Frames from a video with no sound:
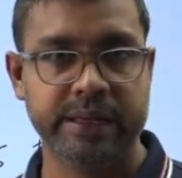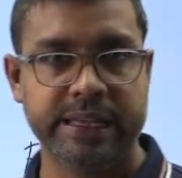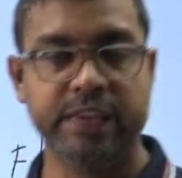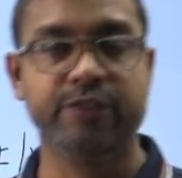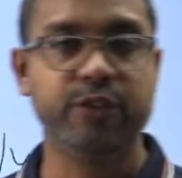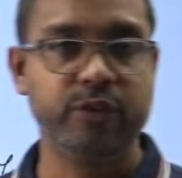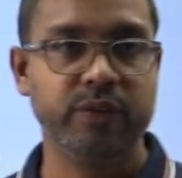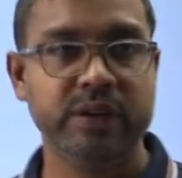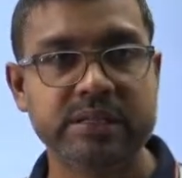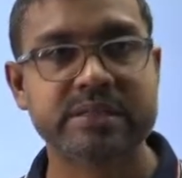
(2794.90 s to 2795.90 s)
If
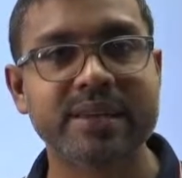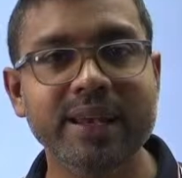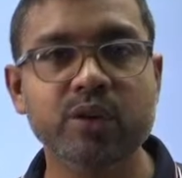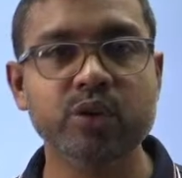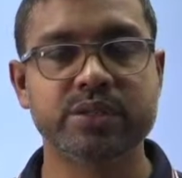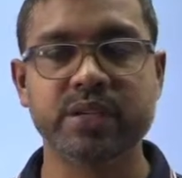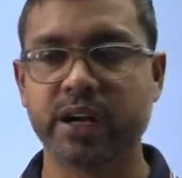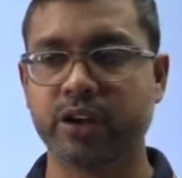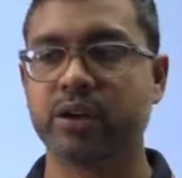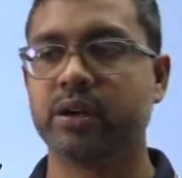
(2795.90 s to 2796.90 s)
still goods are
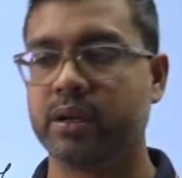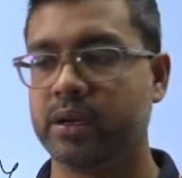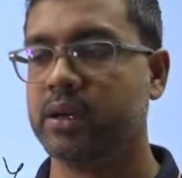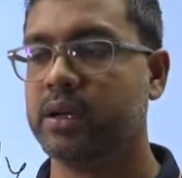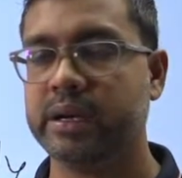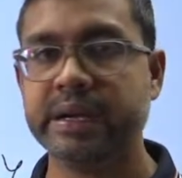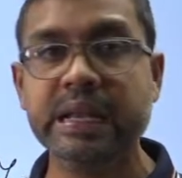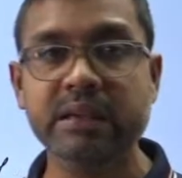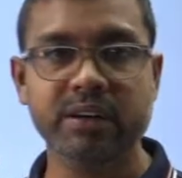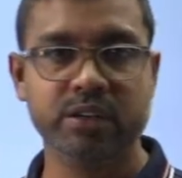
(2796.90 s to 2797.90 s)
not
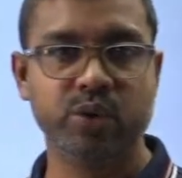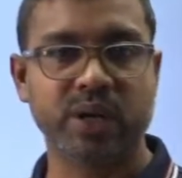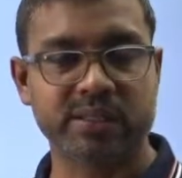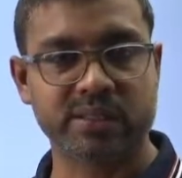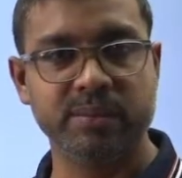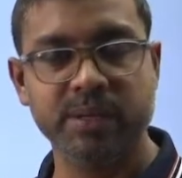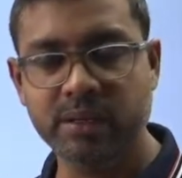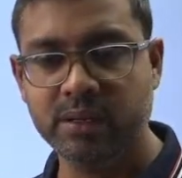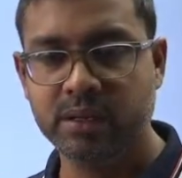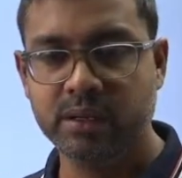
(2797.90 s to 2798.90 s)
delivered to customer,
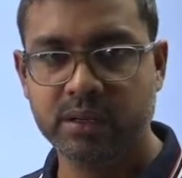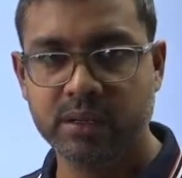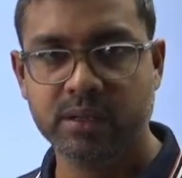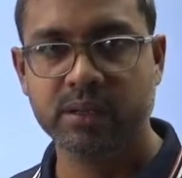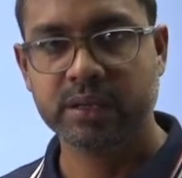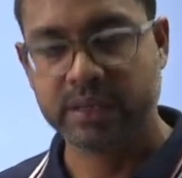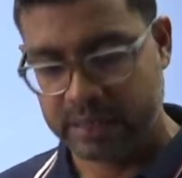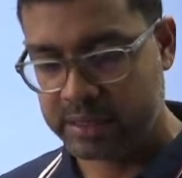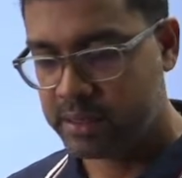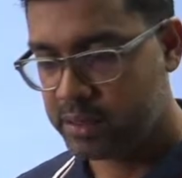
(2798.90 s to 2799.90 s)

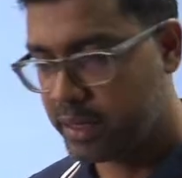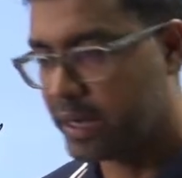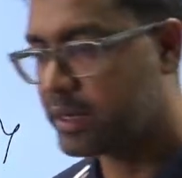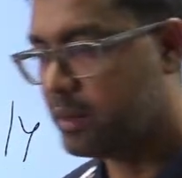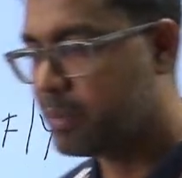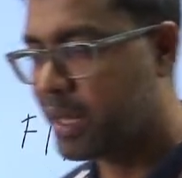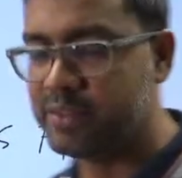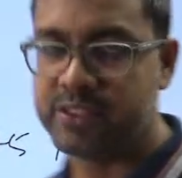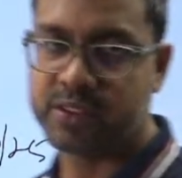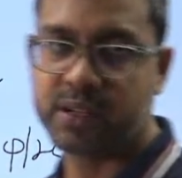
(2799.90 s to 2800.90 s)

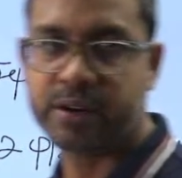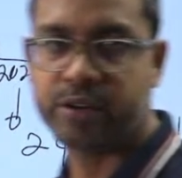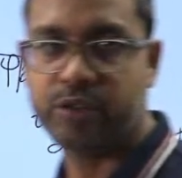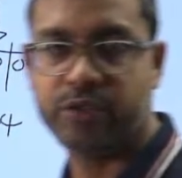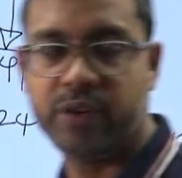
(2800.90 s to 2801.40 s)
non-compliance is cut off.